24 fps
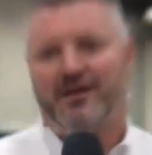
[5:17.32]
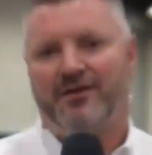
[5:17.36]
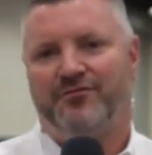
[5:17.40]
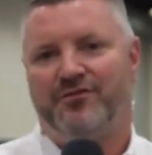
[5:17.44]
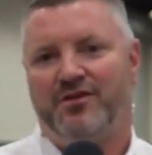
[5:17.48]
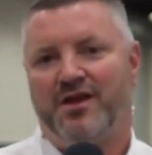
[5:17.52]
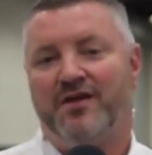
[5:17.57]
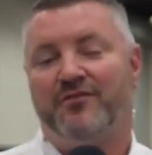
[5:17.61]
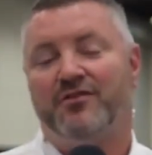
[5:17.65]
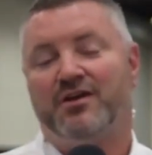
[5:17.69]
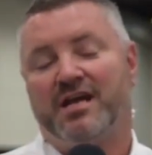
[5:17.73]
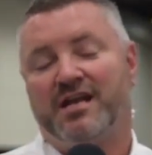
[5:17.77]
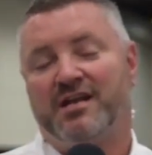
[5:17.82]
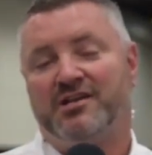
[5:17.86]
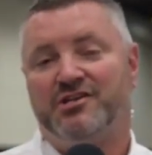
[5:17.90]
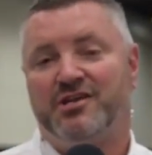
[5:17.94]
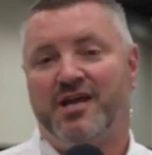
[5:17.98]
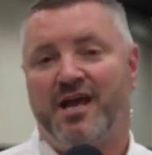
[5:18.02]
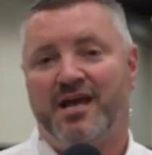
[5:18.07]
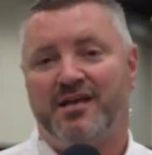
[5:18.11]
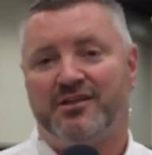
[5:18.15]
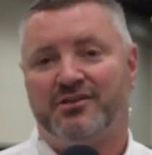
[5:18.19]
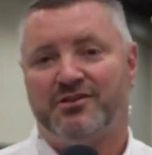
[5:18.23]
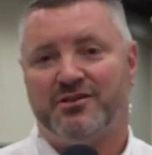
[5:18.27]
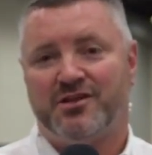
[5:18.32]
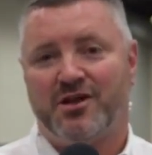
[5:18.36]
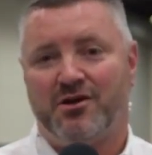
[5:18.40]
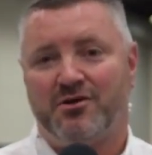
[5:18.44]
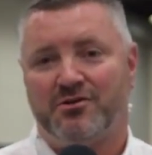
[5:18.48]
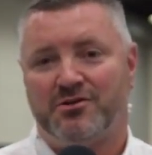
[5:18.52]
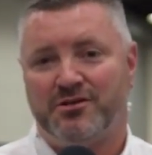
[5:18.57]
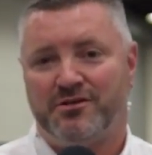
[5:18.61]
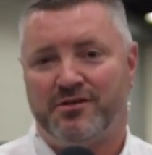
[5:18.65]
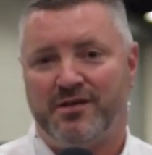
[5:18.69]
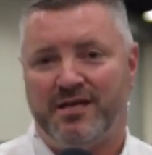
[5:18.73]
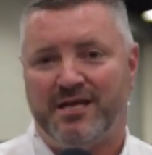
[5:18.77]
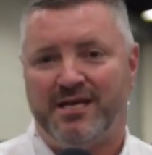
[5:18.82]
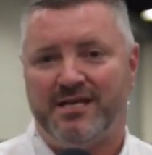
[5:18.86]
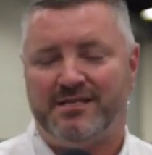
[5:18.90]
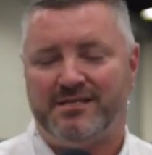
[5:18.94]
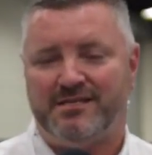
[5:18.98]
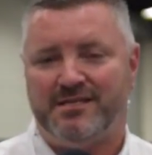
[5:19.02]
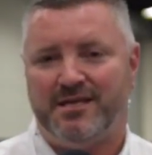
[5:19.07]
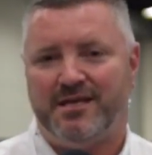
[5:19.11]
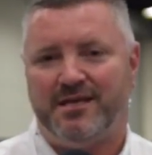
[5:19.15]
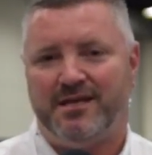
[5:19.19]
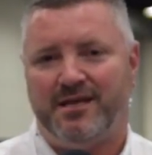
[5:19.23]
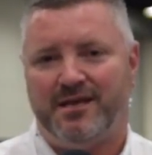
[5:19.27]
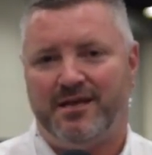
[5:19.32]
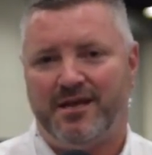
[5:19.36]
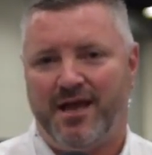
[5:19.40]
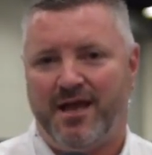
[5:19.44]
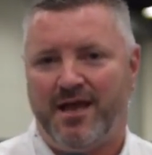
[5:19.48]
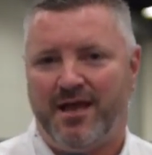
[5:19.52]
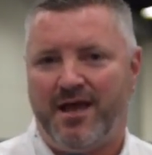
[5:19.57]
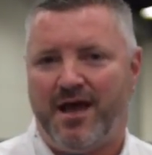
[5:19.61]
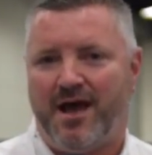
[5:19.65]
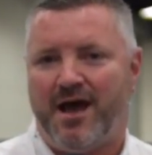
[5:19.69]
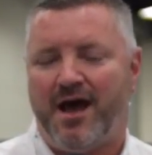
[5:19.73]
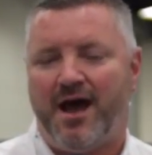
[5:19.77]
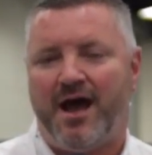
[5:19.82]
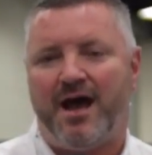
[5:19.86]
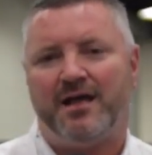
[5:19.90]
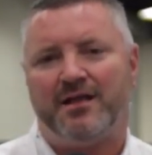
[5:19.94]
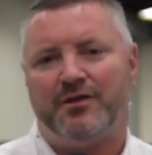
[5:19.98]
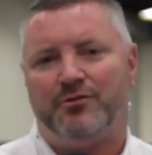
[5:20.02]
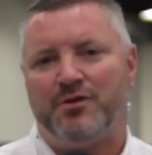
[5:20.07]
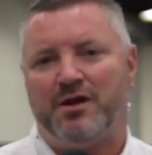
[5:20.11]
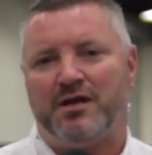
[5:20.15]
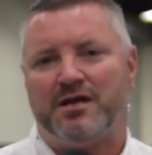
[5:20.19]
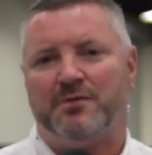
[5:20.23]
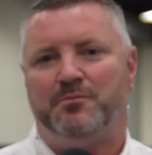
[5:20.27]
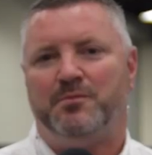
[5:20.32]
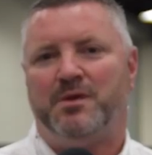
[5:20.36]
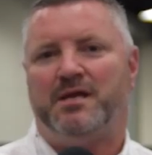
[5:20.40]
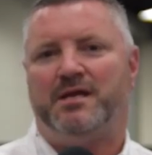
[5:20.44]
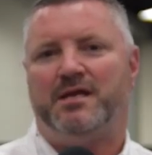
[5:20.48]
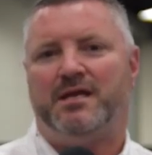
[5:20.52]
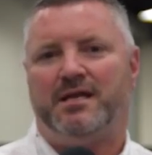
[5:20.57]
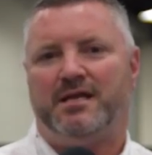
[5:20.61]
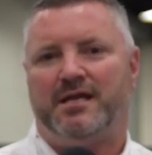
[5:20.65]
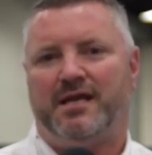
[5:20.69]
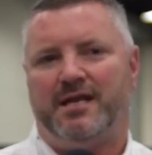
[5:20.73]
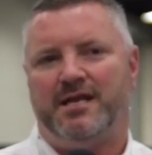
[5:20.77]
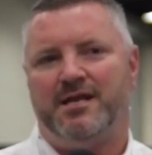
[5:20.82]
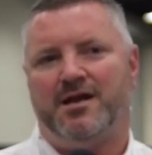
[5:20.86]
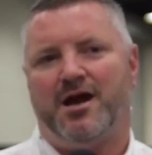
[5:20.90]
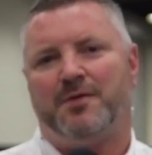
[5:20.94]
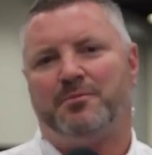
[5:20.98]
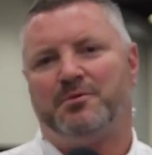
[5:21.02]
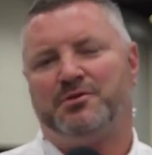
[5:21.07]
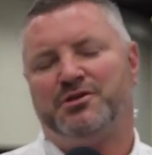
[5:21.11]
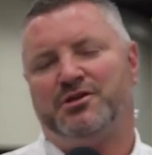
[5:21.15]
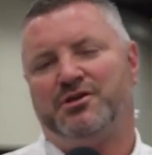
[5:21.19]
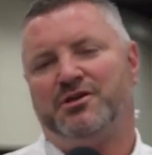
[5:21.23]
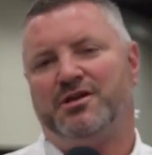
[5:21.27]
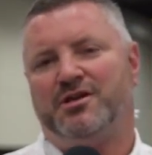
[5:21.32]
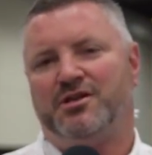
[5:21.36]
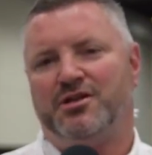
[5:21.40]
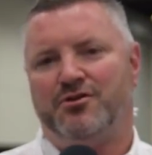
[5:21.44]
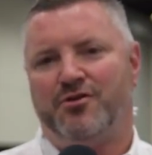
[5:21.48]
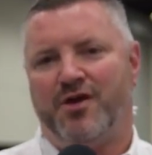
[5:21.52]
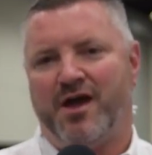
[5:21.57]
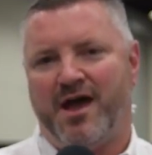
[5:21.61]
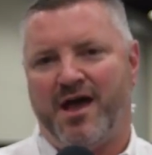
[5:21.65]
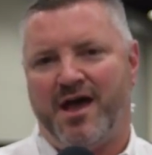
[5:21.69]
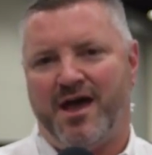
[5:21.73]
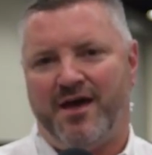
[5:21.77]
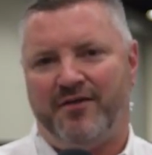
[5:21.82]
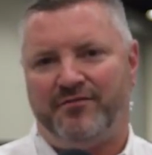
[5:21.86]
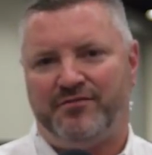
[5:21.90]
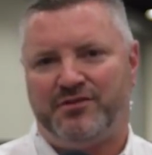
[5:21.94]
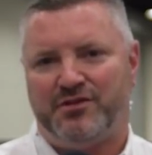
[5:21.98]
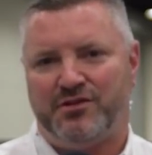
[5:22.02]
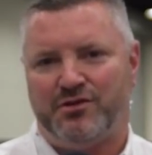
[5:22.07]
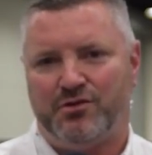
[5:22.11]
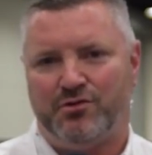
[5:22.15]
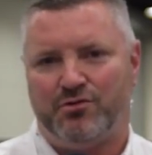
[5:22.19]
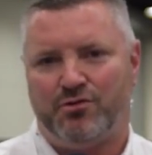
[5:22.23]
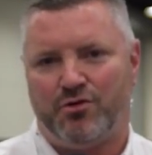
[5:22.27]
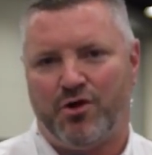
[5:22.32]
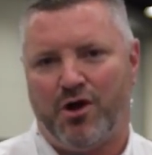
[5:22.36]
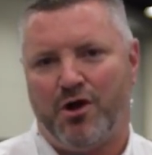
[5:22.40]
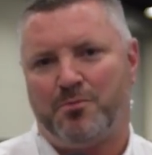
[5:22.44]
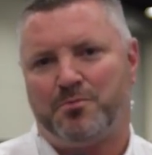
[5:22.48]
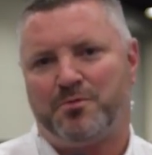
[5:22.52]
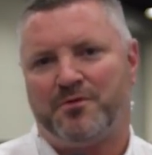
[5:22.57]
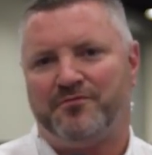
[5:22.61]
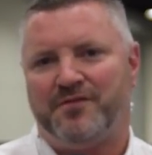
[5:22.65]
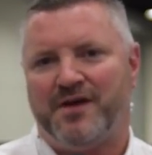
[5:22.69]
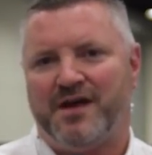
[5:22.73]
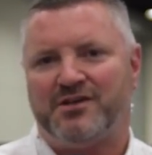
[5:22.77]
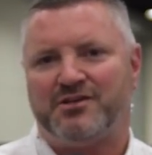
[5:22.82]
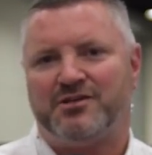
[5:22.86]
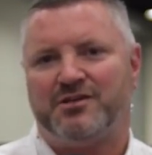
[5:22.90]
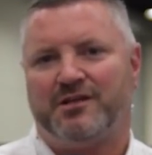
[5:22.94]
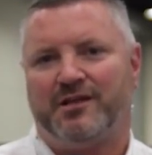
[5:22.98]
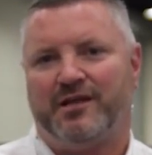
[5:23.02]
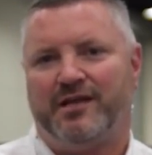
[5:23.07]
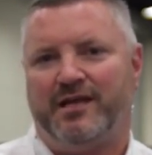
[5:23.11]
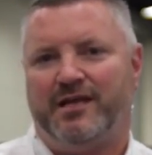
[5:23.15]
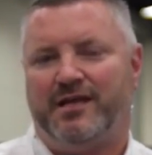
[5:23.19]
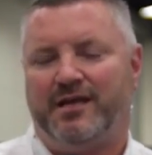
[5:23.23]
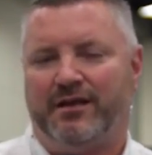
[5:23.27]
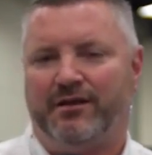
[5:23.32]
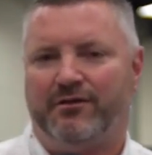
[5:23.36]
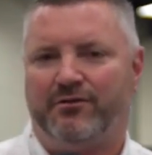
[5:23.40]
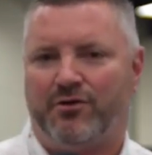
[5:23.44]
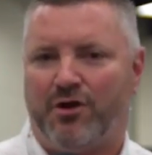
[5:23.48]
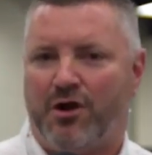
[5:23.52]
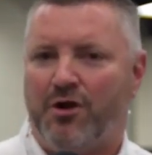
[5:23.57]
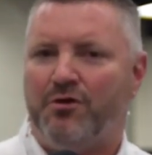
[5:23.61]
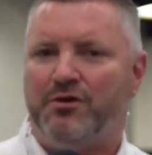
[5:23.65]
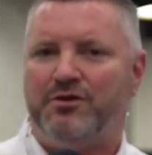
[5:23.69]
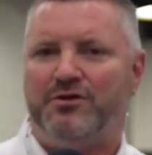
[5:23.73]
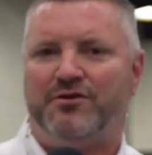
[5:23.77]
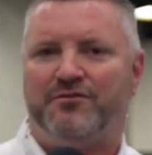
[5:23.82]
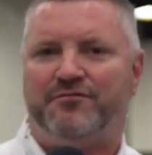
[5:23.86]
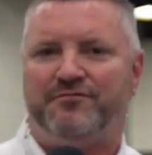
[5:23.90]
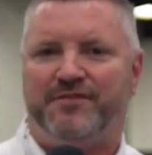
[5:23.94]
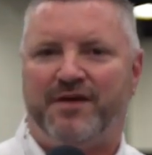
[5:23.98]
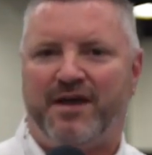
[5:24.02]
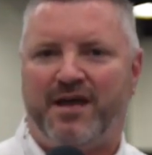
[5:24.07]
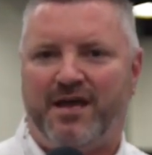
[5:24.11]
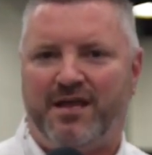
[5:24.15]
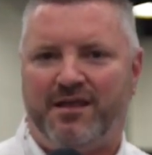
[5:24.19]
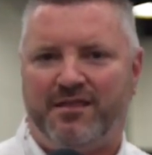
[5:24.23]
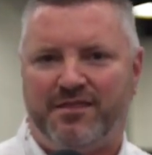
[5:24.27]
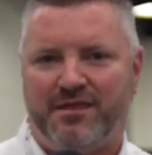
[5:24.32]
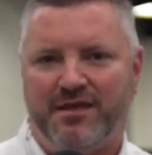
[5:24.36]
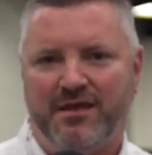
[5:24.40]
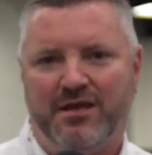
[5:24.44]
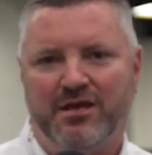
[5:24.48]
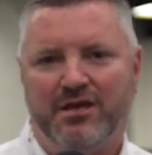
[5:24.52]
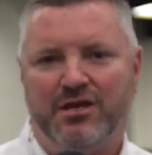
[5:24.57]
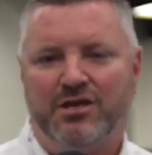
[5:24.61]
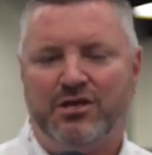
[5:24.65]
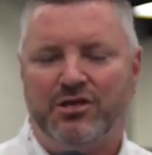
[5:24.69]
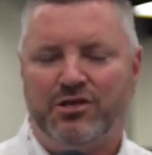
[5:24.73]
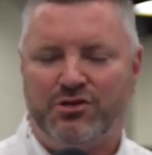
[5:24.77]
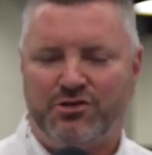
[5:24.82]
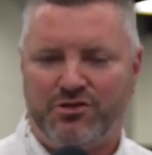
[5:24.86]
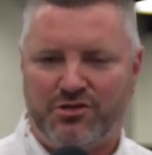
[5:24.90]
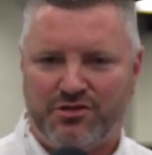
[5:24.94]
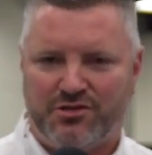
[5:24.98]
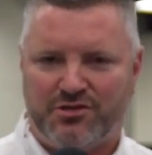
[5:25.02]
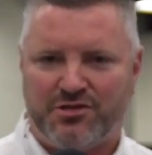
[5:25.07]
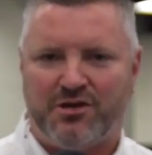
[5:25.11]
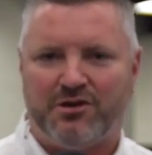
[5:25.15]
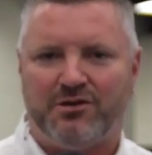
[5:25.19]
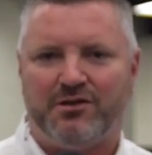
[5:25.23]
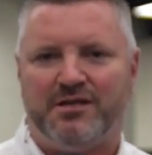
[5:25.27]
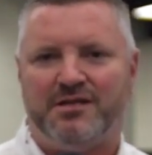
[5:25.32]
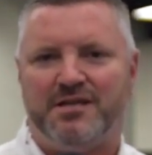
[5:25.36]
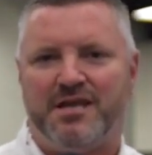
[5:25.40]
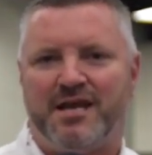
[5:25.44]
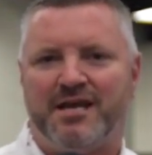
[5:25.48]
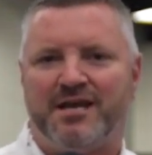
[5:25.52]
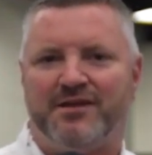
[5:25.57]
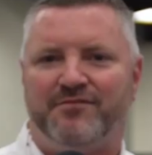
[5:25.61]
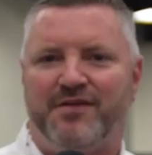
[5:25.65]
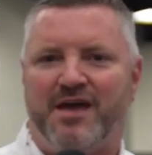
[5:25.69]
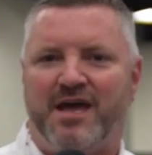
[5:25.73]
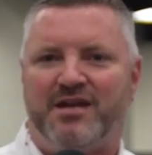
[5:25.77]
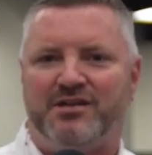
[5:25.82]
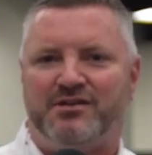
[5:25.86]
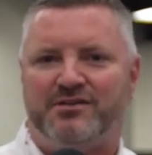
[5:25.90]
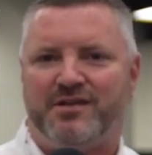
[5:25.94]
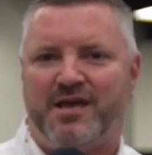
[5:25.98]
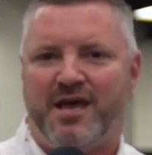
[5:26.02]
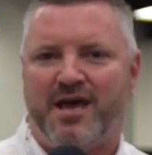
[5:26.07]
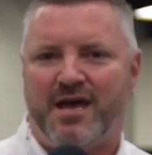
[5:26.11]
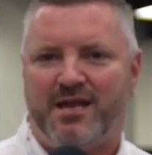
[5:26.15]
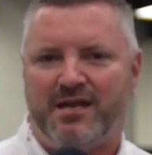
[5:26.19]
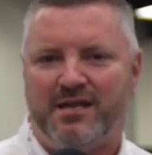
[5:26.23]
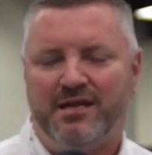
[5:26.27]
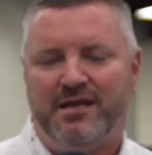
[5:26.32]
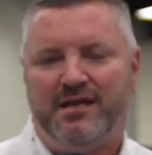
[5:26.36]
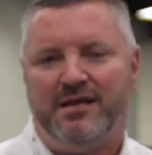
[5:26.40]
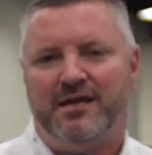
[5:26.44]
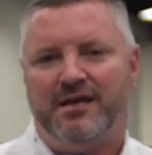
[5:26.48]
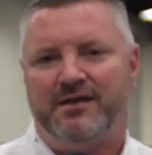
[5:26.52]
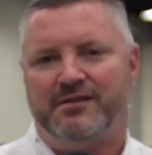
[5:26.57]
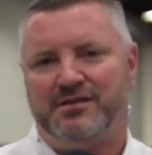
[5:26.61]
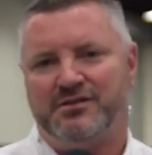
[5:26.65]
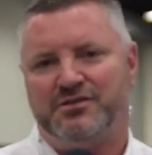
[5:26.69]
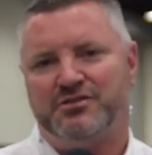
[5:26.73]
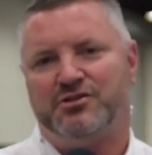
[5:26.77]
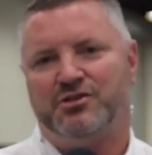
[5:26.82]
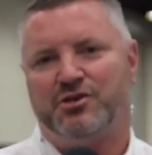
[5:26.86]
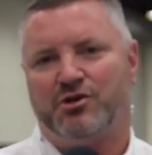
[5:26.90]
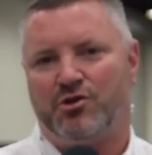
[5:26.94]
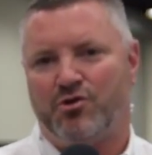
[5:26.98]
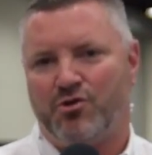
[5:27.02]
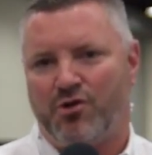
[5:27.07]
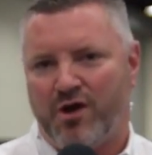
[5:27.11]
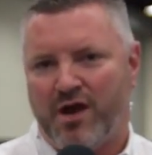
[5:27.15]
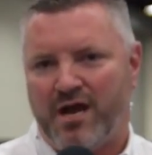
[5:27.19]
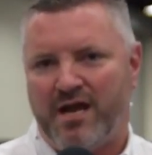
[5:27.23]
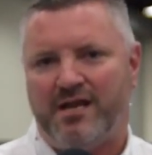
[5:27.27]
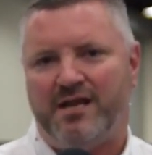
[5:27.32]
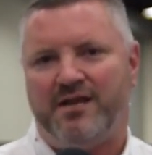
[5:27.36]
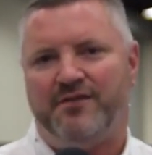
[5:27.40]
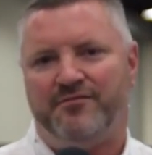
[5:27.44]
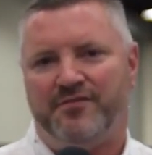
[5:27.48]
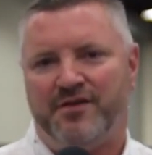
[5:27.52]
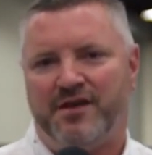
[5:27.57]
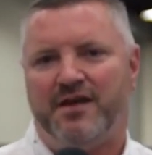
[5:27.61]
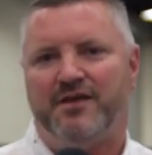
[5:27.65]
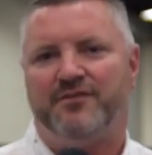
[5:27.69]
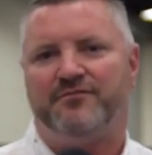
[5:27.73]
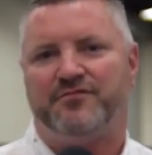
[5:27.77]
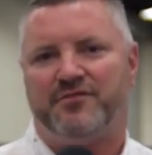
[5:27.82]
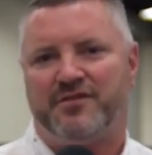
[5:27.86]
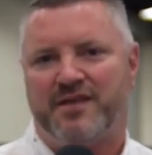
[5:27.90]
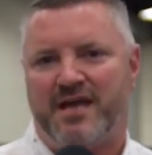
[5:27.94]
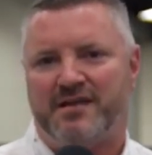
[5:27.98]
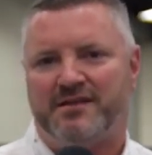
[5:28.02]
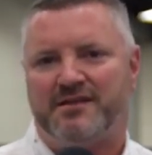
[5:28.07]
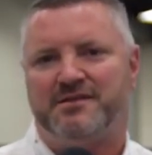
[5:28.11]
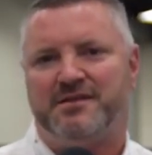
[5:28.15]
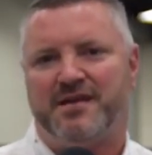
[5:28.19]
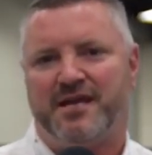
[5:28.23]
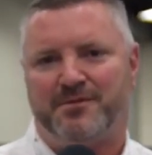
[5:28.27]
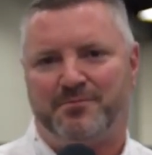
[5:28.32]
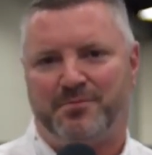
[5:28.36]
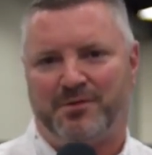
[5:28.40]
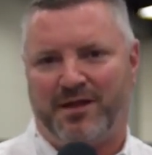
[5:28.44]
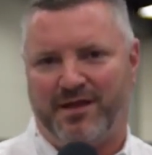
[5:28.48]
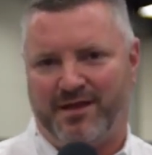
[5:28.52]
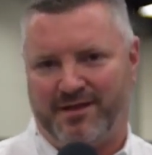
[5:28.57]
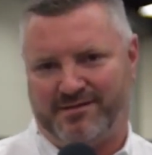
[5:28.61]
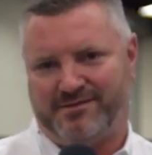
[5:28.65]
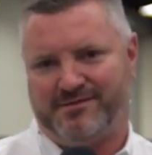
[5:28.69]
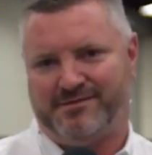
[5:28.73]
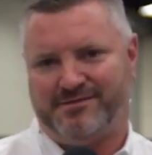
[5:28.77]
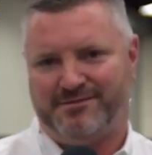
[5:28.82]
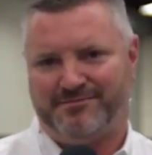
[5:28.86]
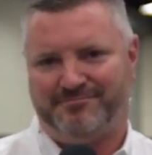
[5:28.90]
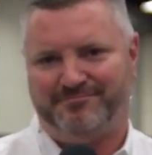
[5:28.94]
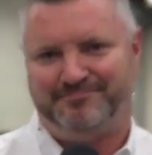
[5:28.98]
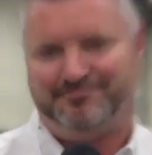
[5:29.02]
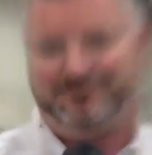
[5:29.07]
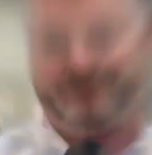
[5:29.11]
If you ever get a chance to go to the NCEA, I highly recommend it. Any opportunity you have to grow professionally and grow in your faith you should certainly take advantage of that. And this is a great event for that to take place.